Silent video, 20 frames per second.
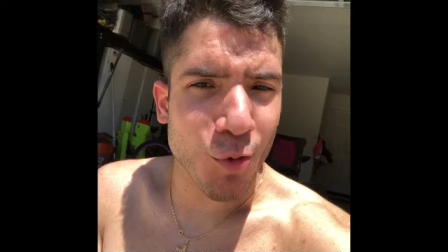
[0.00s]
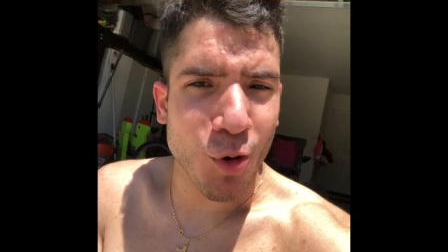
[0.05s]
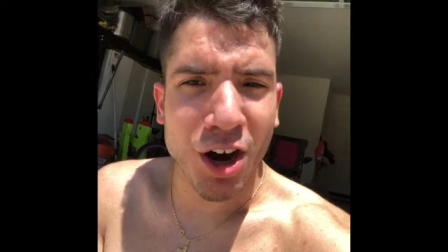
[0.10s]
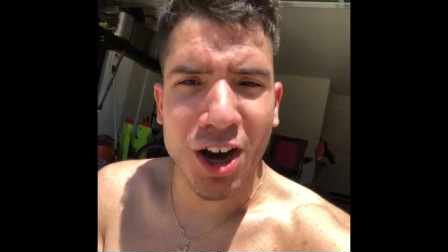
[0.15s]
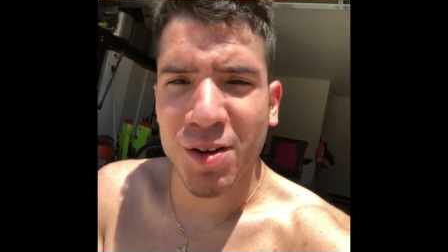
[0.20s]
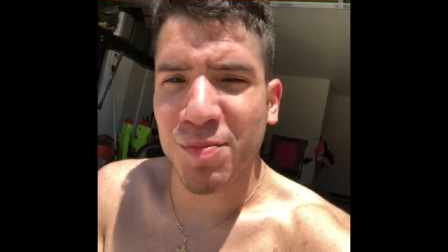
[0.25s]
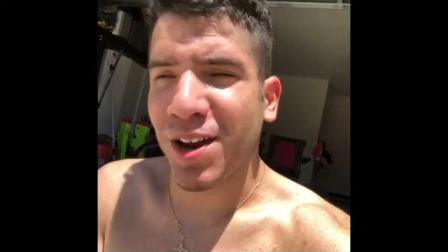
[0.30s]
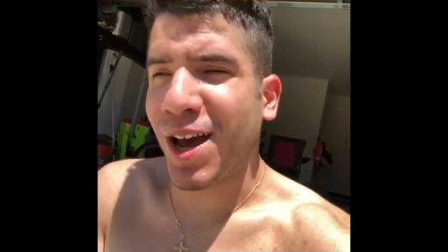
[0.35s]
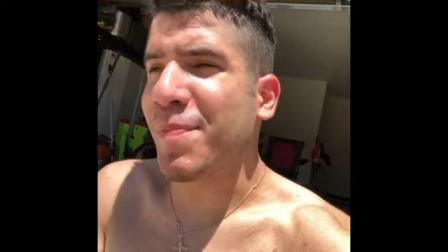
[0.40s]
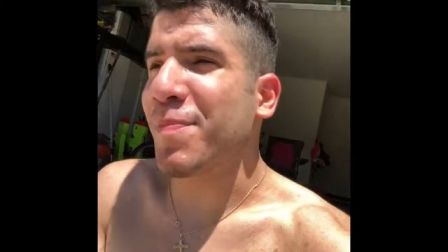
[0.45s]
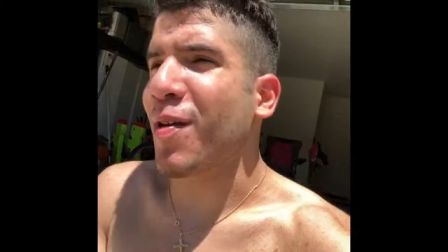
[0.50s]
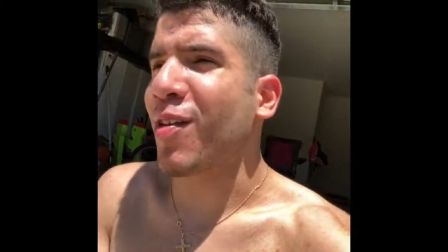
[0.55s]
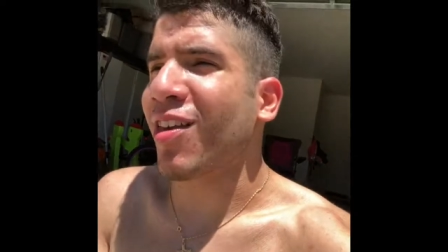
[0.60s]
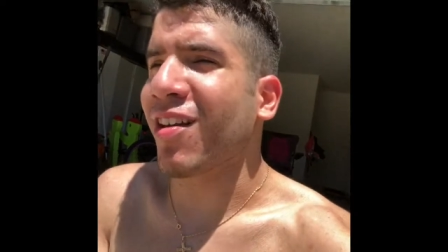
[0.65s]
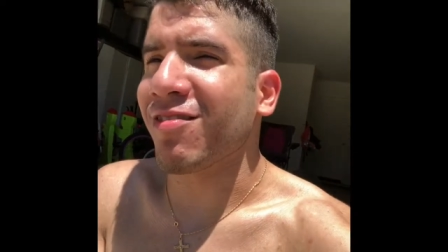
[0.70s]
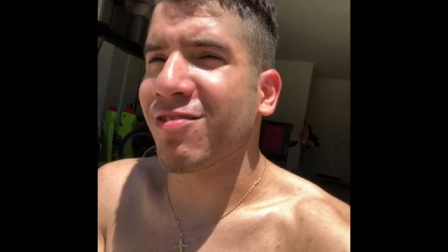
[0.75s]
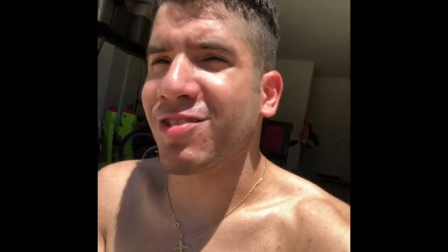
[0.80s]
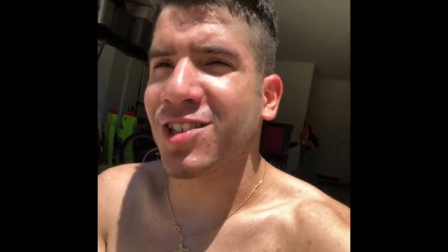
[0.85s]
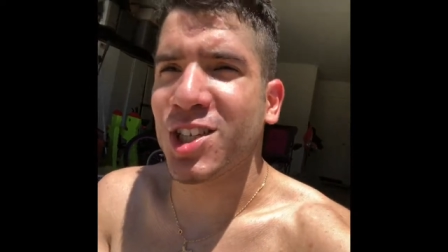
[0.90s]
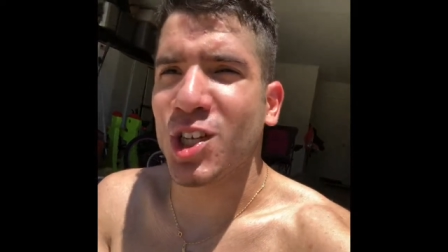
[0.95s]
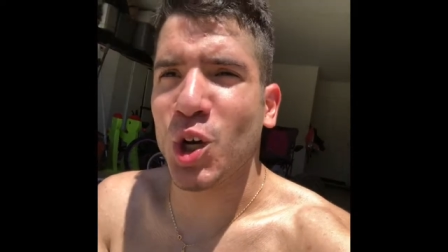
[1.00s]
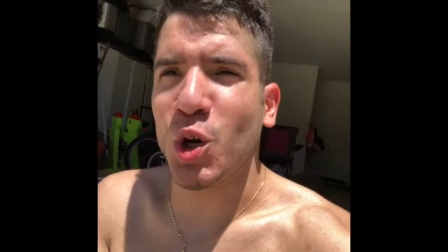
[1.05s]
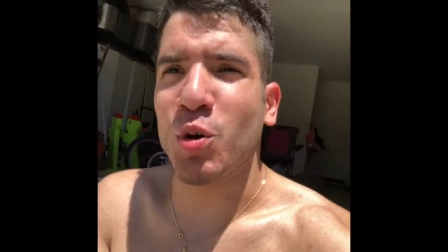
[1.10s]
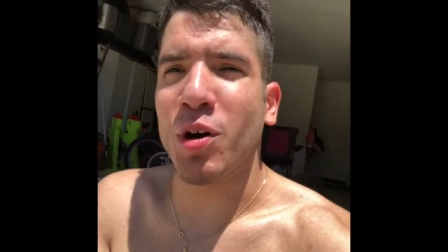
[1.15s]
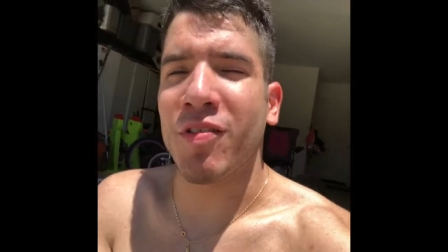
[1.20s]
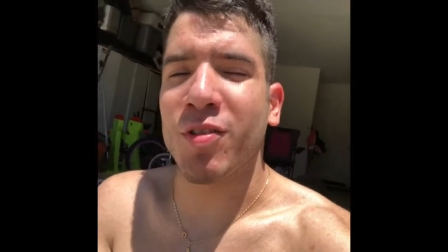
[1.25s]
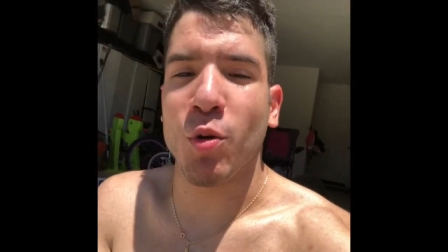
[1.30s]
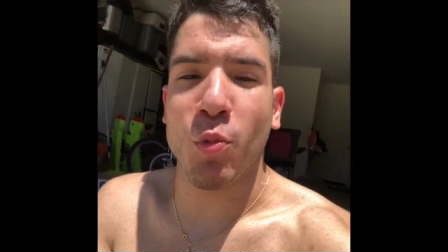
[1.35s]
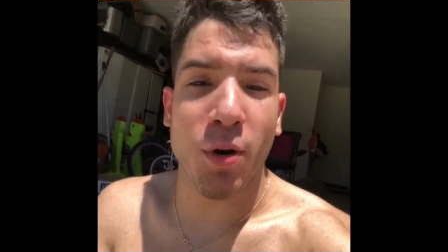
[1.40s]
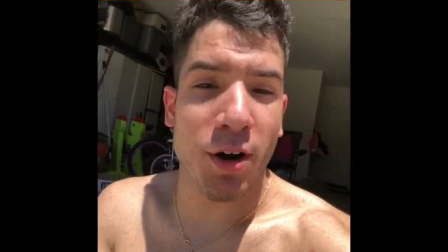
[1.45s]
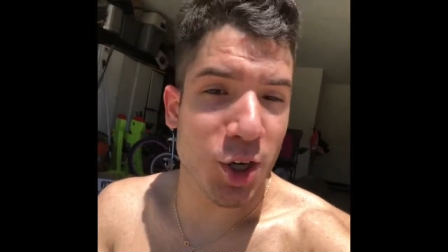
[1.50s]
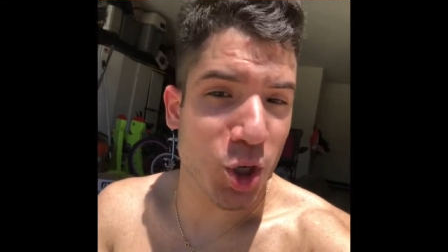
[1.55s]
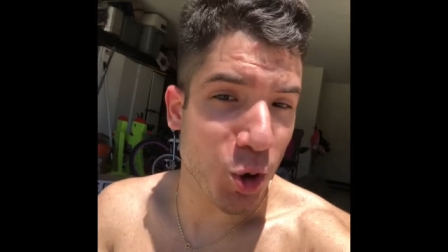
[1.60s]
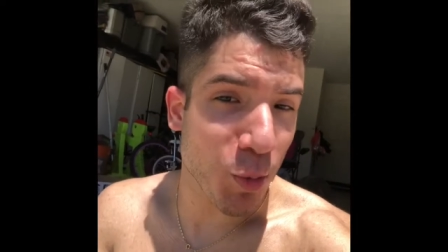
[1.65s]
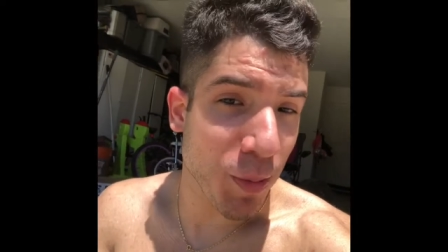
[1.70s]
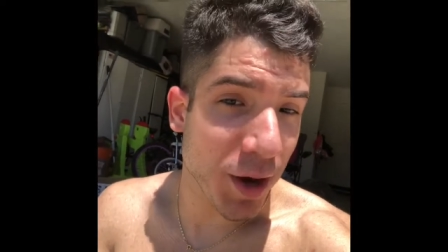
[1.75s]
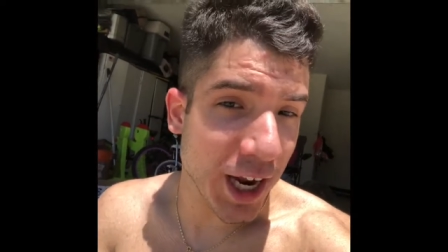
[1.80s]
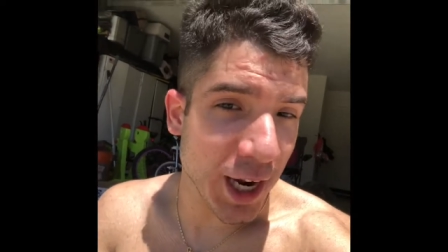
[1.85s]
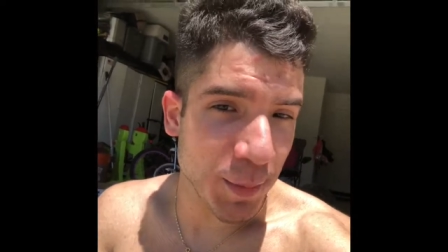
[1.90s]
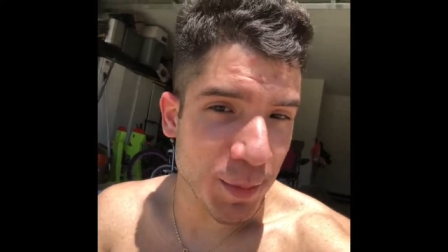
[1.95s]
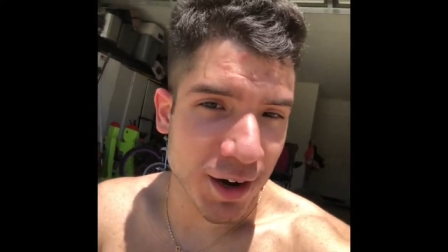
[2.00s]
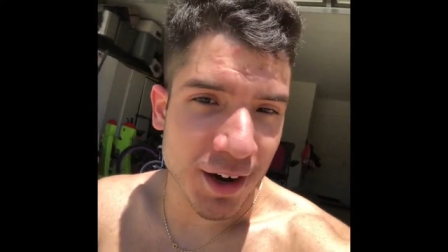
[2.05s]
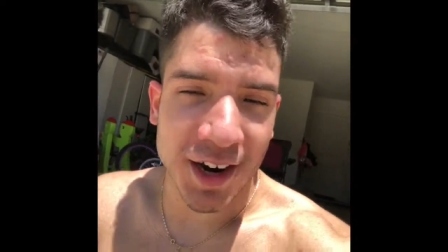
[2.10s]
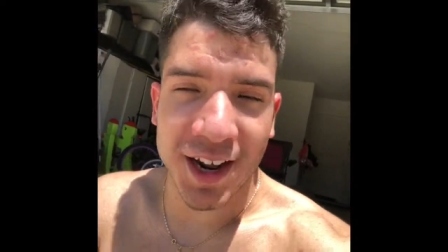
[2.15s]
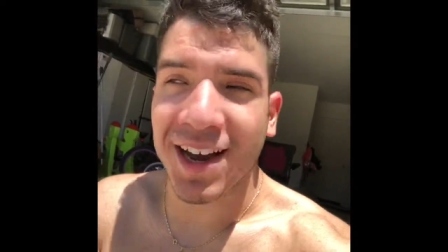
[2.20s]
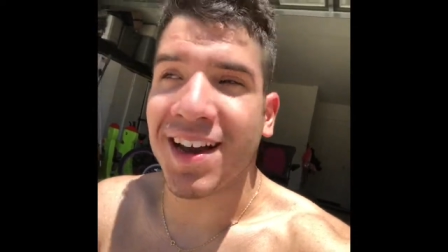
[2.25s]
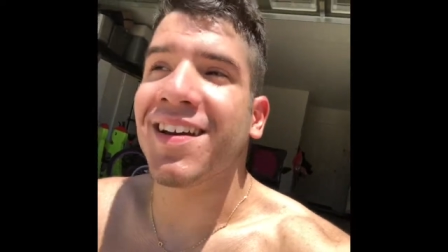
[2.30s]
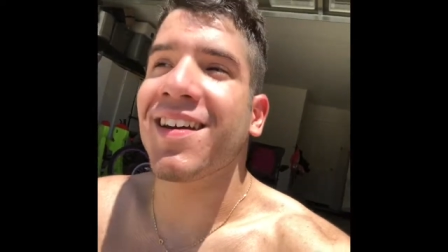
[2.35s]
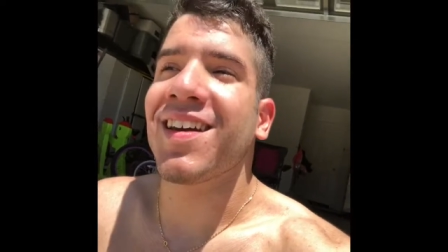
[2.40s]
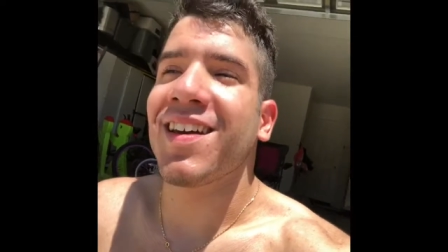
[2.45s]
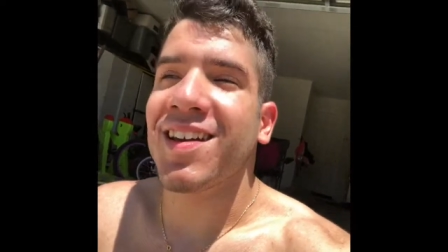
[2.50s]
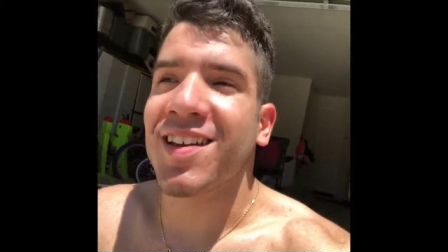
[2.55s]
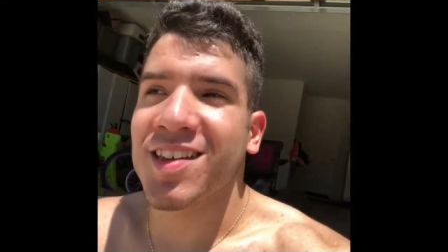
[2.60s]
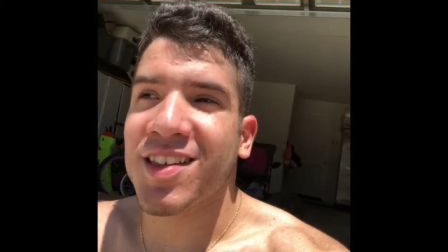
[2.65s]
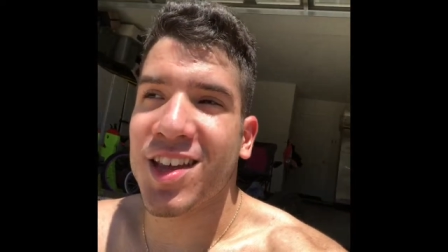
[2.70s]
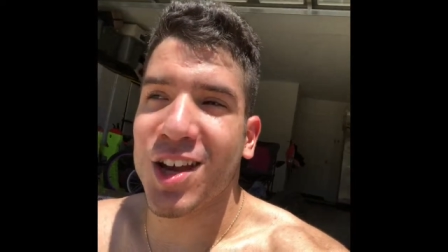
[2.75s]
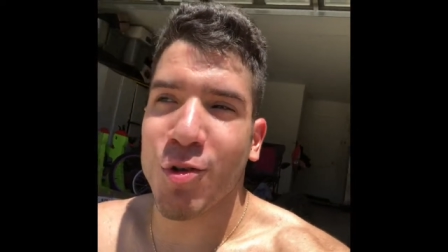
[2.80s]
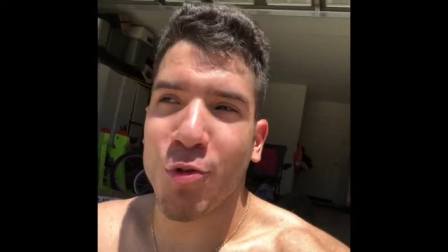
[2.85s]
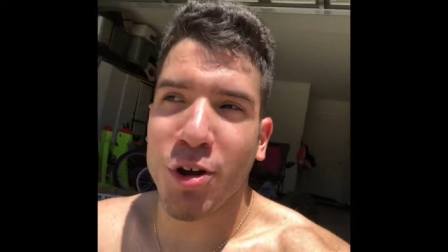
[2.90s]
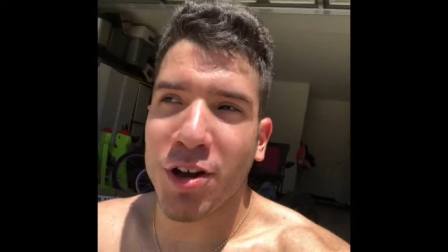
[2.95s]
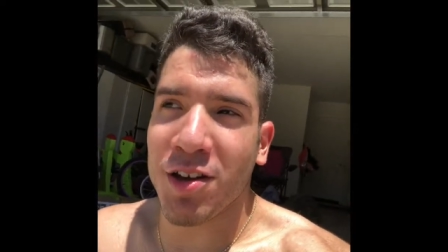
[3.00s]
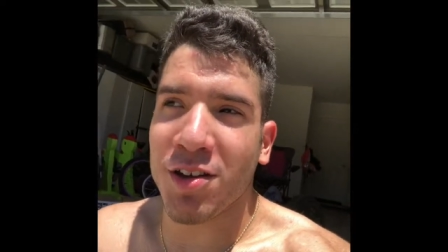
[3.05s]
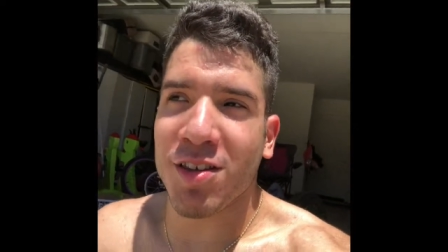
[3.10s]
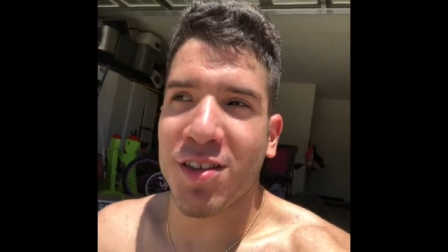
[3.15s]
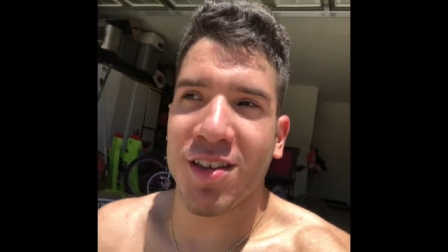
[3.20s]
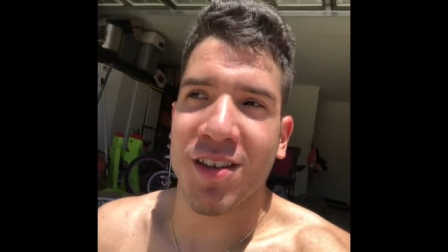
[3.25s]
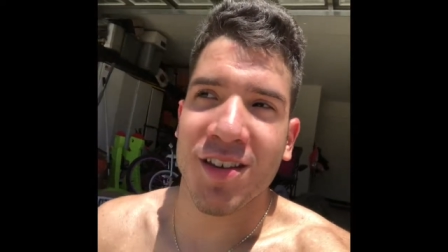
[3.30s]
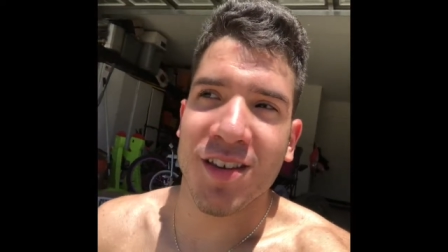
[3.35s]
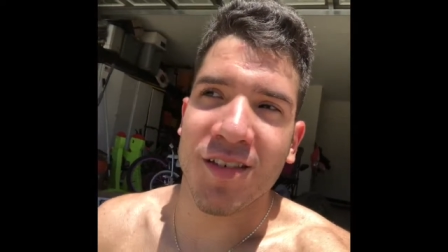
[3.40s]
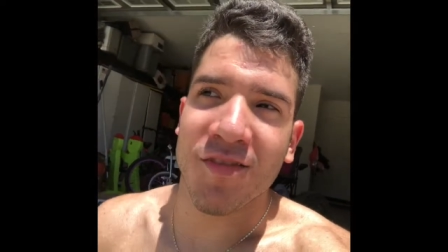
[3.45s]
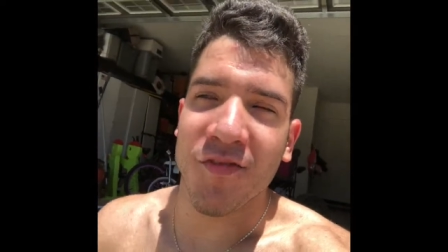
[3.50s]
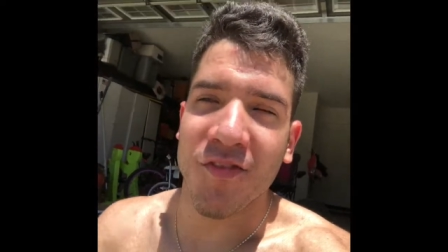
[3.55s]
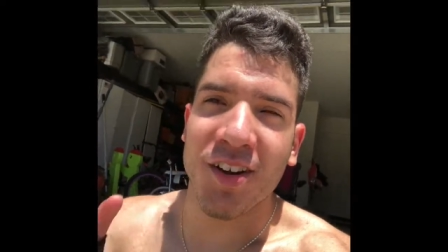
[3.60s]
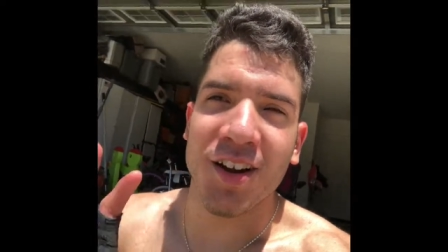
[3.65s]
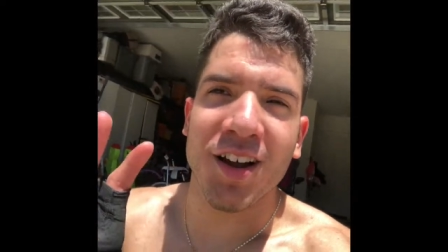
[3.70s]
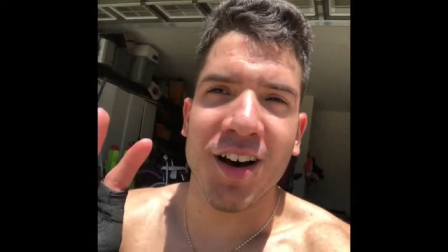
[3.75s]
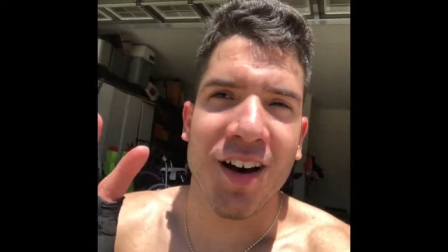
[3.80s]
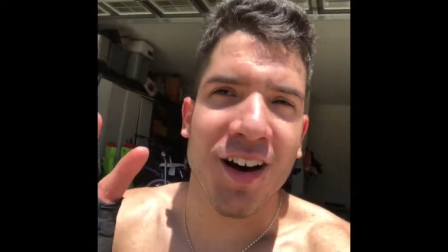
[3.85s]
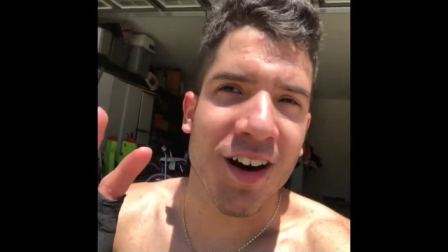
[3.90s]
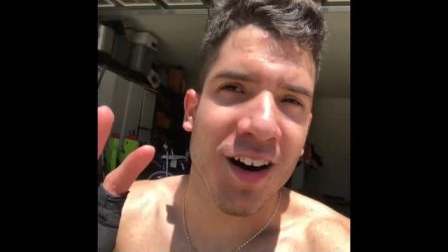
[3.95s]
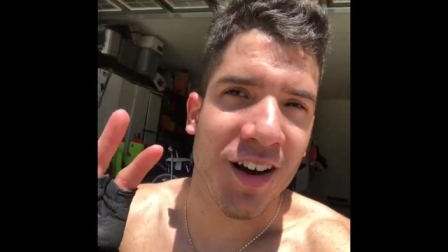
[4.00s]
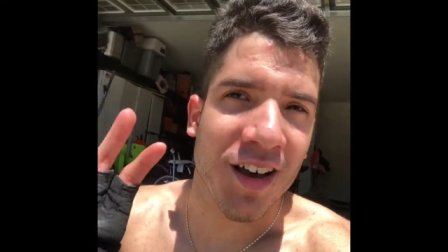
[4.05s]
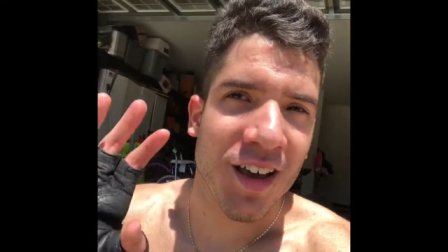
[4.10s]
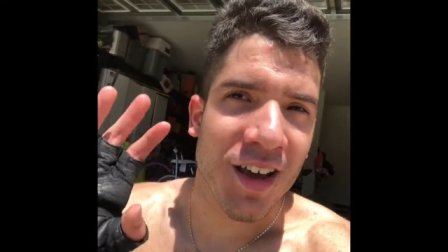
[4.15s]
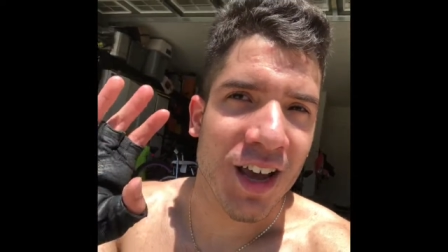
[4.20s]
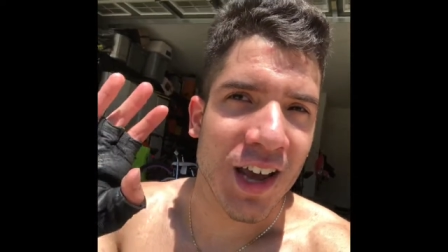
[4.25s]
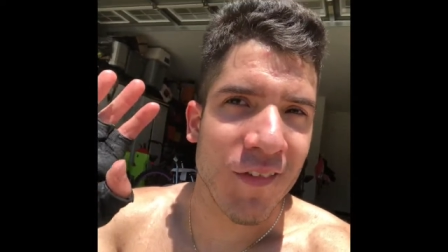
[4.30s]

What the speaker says: welcome to episode 2 of the Wheelchair Bodybuilding series vlog.